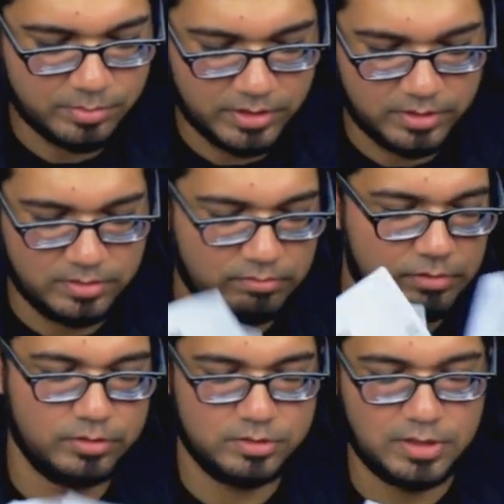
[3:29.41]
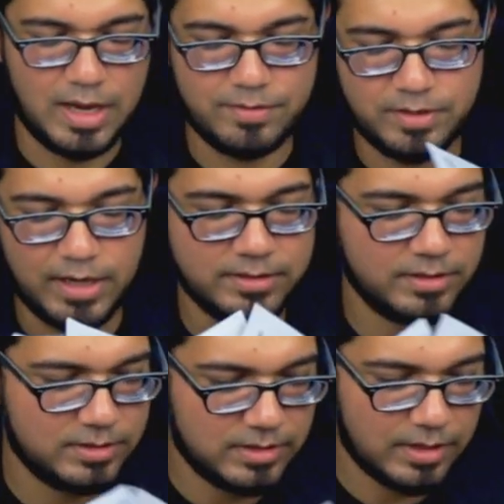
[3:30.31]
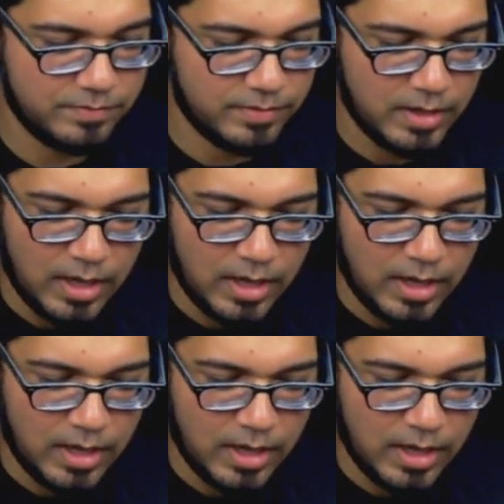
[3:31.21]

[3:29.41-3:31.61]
just advertising stuff.